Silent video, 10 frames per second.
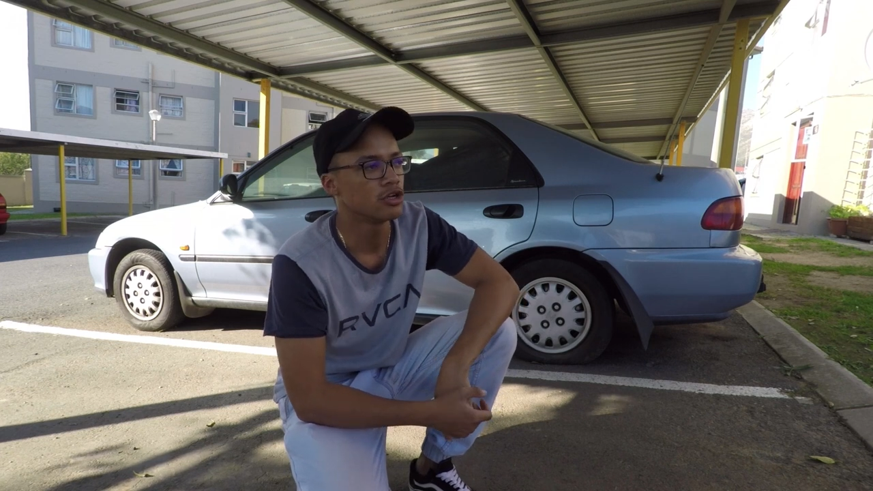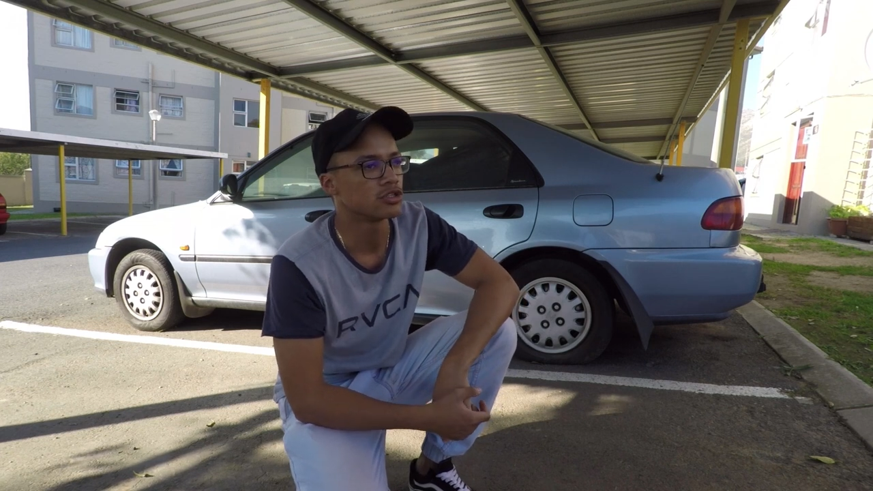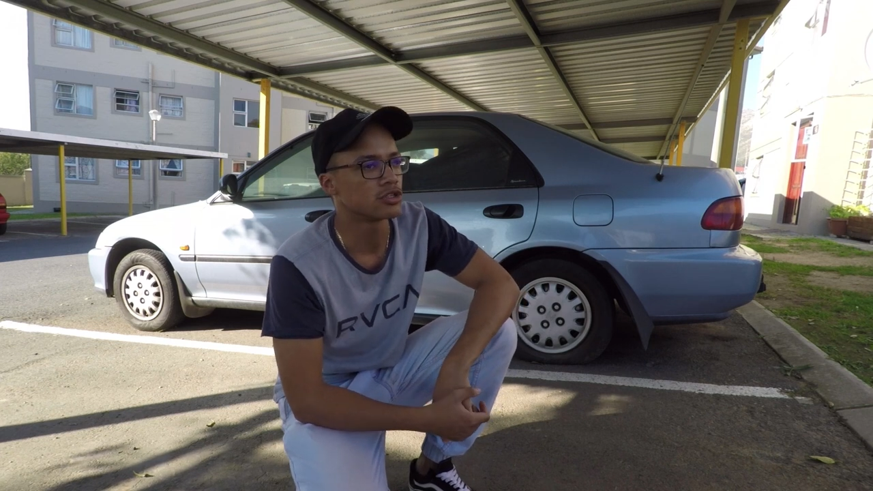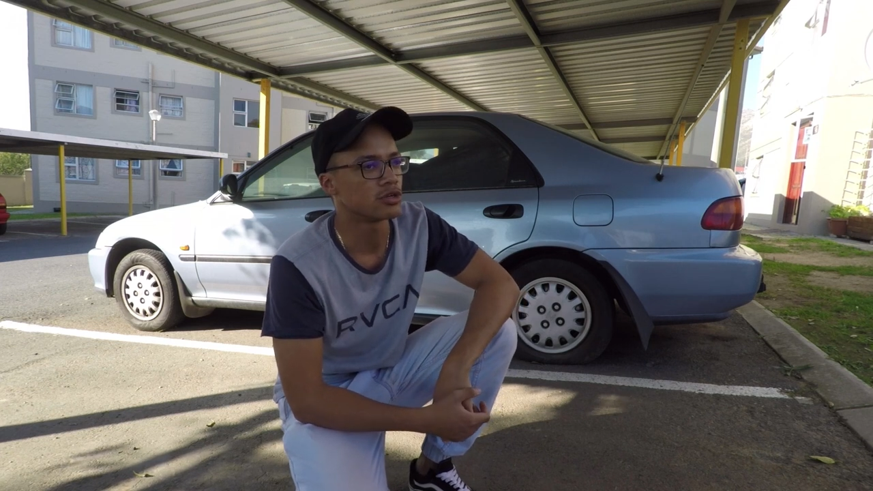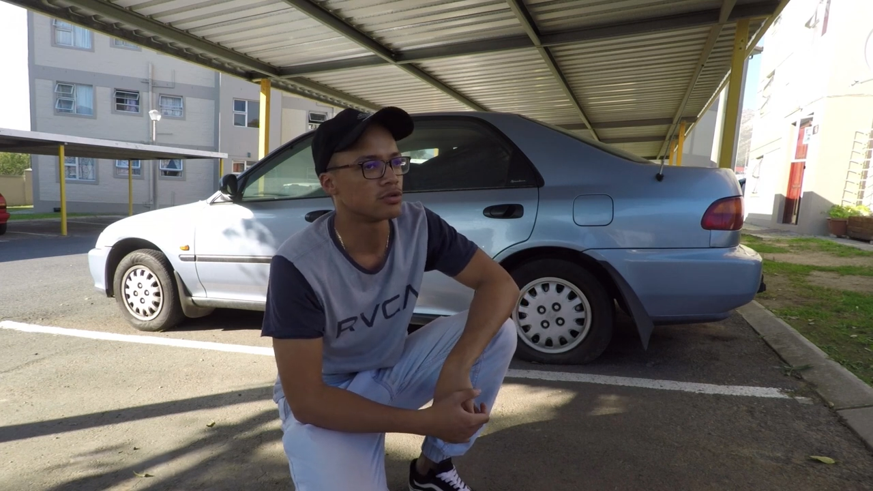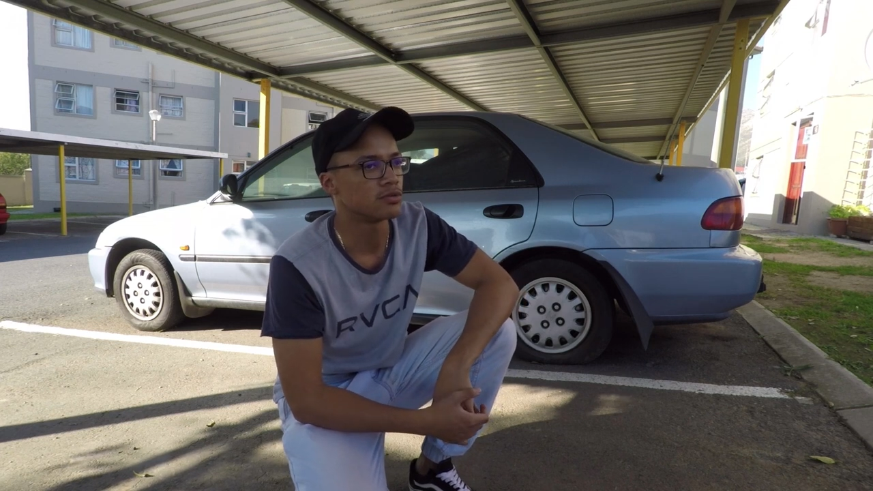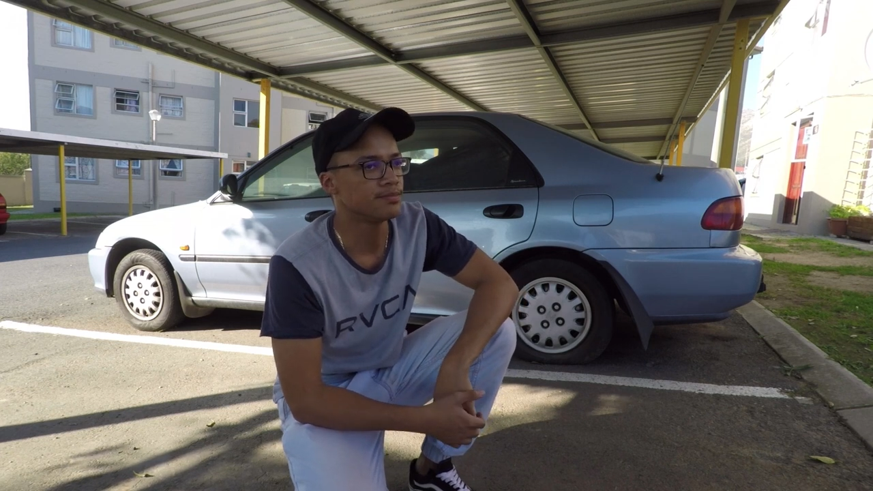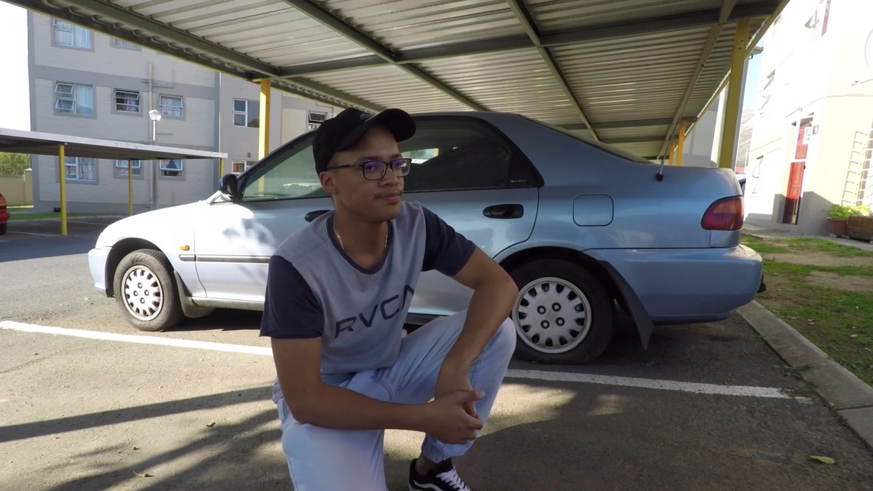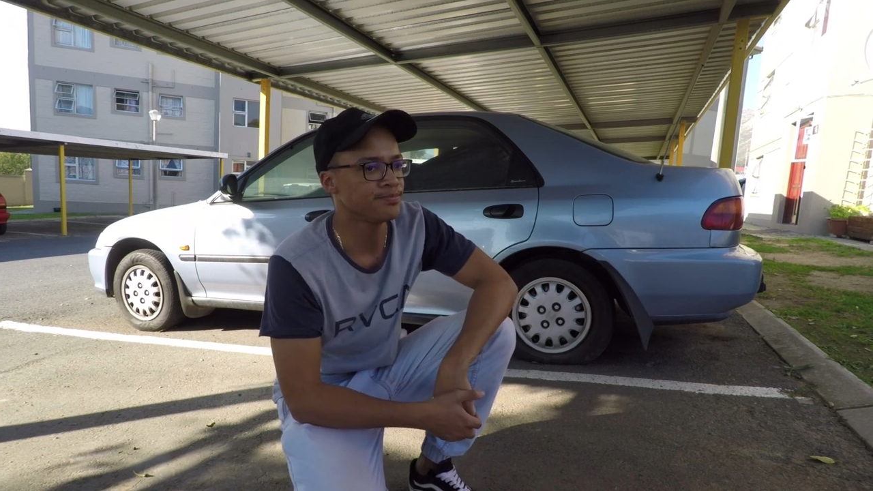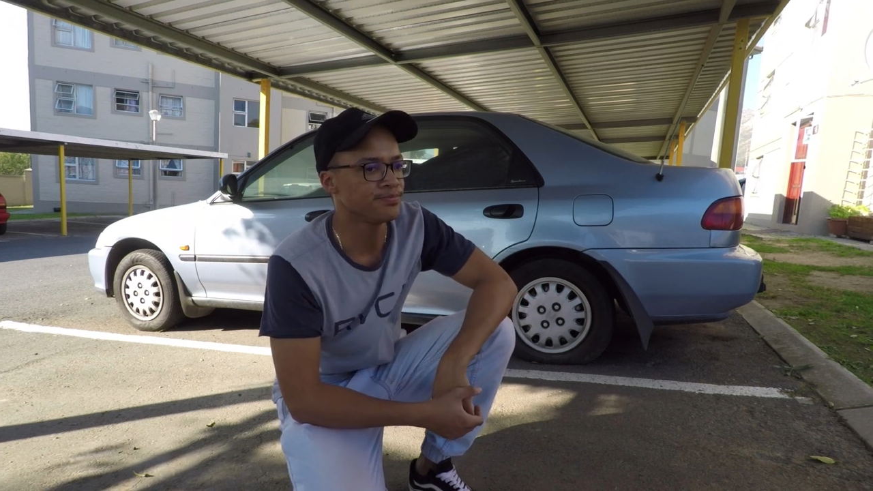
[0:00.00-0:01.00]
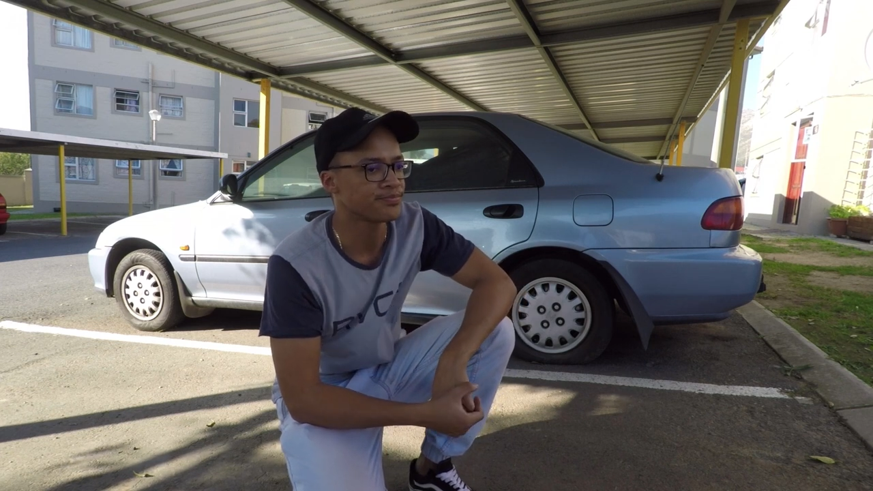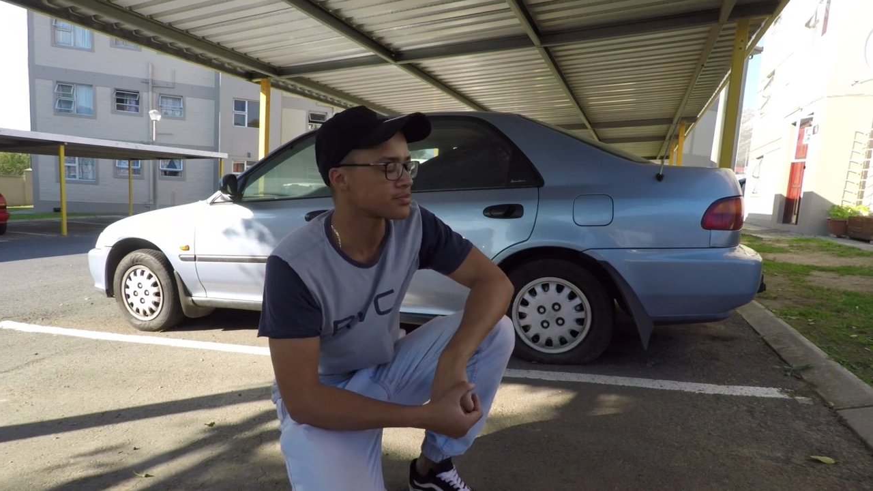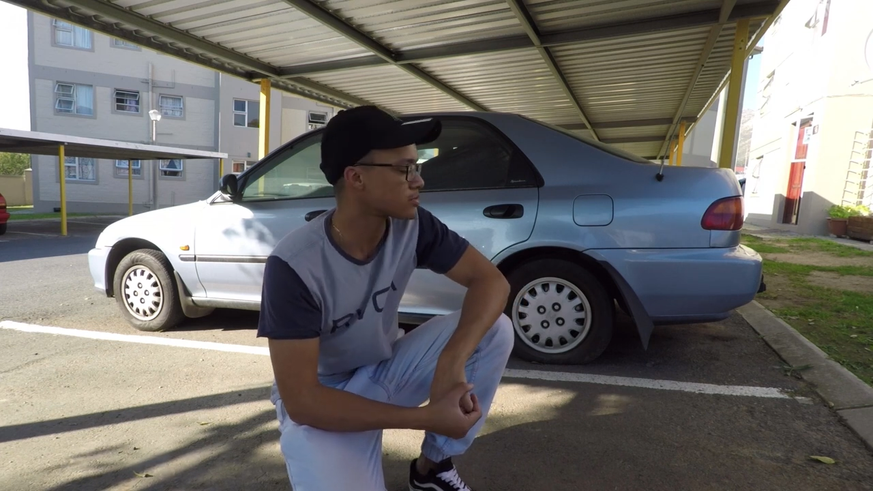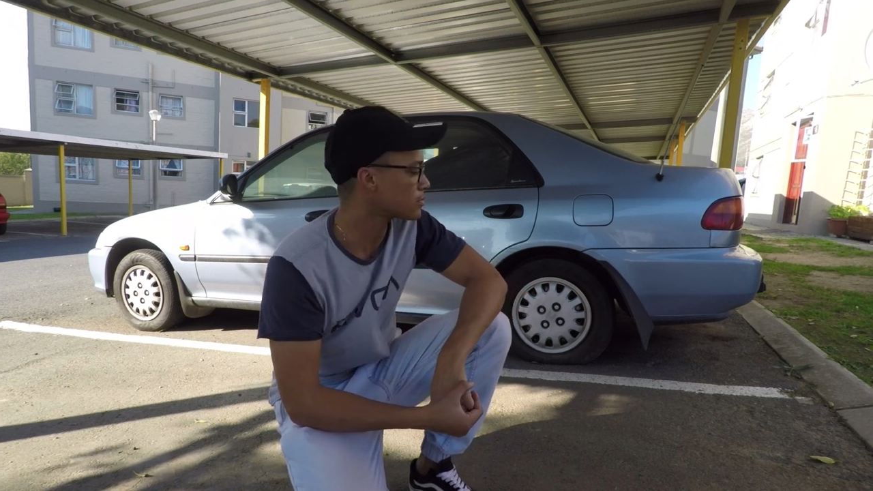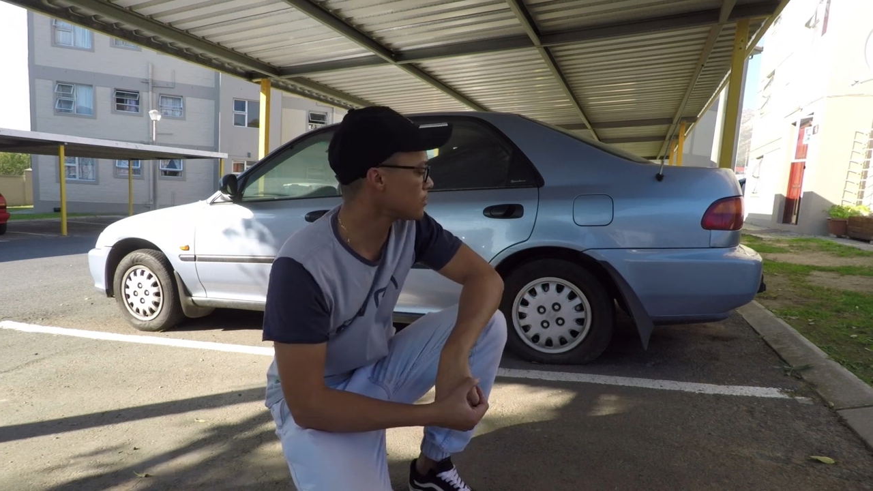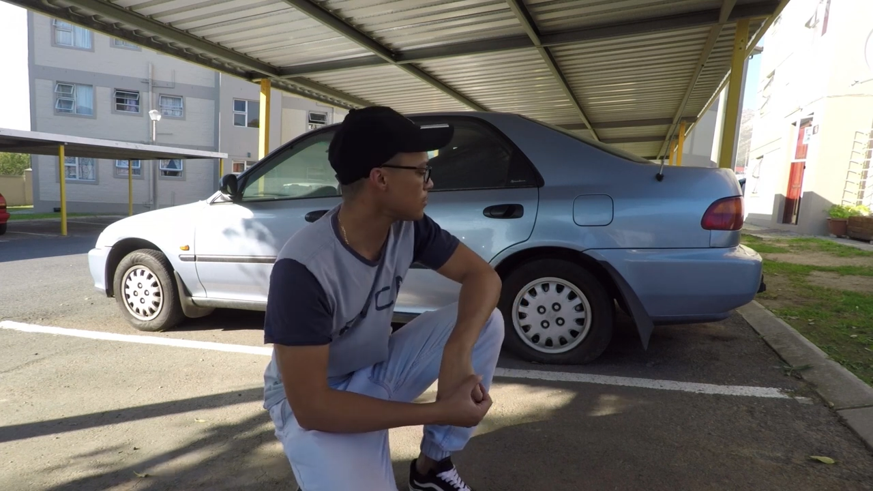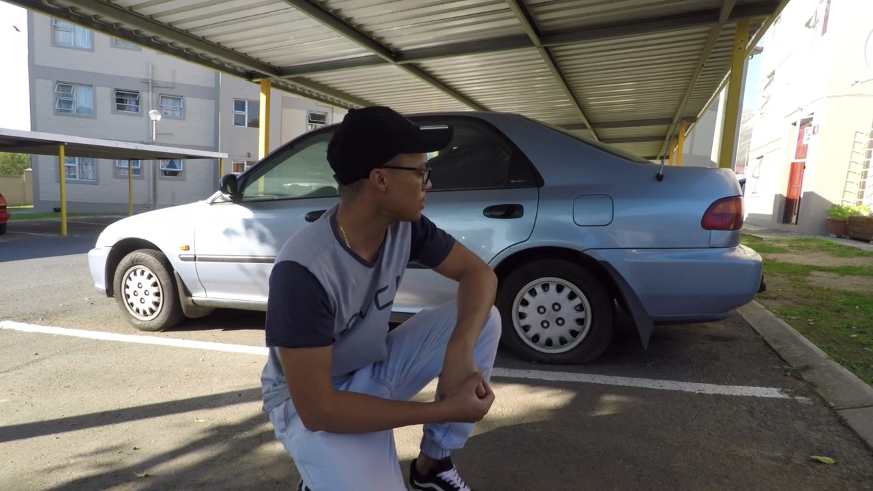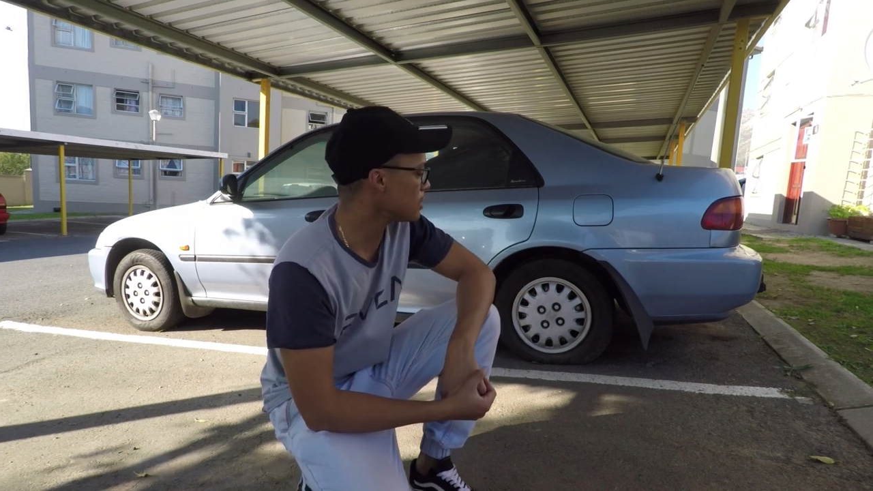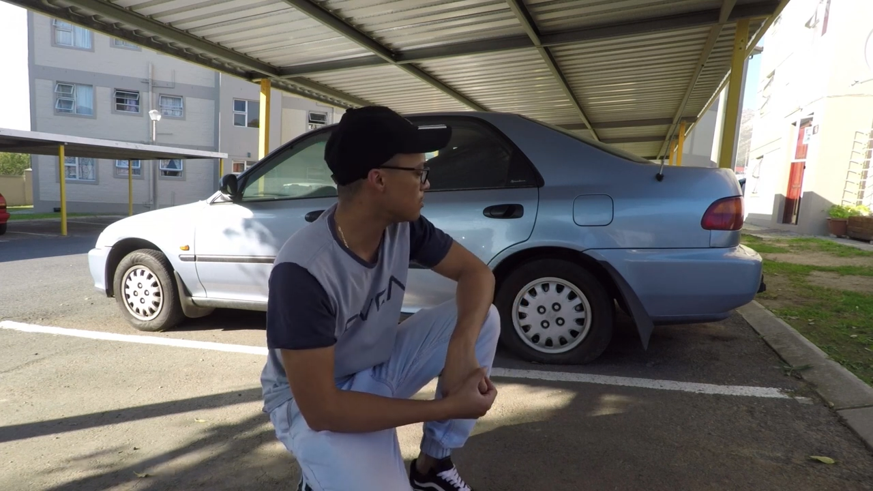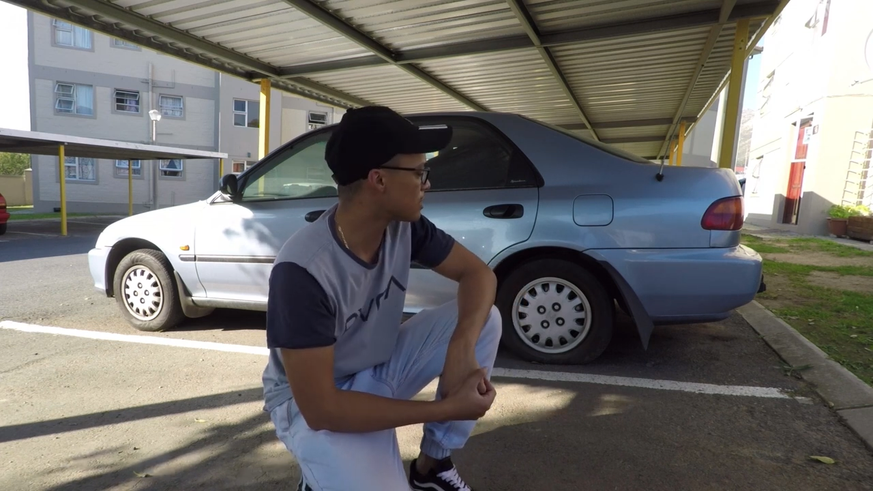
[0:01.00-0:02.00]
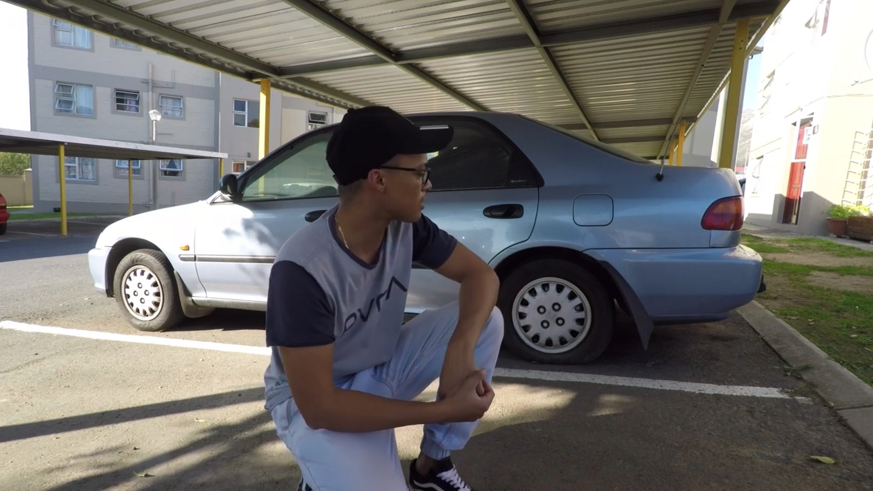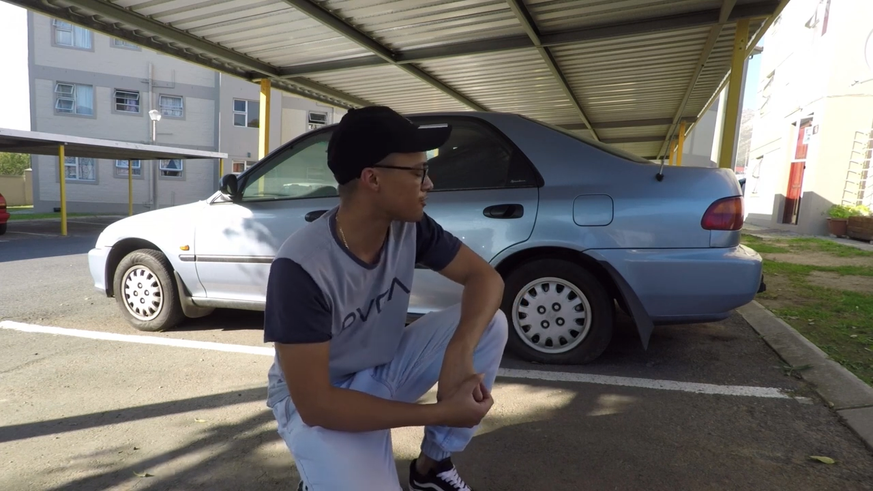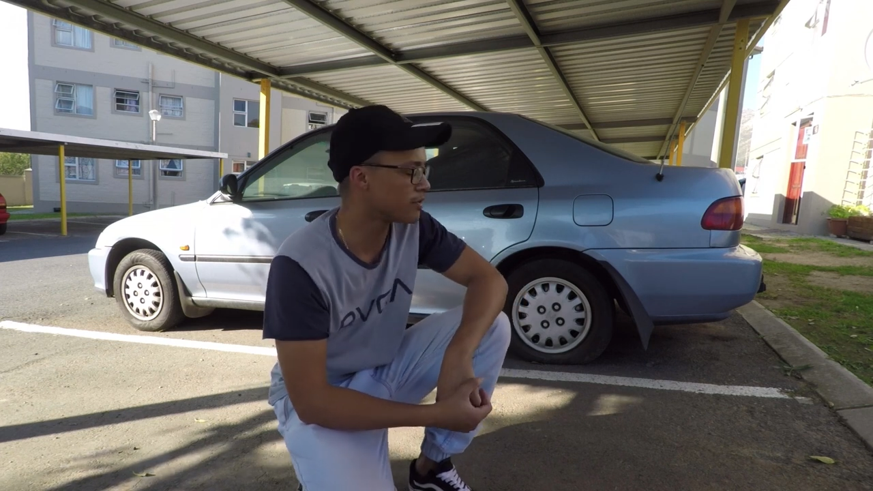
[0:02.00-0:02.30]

So without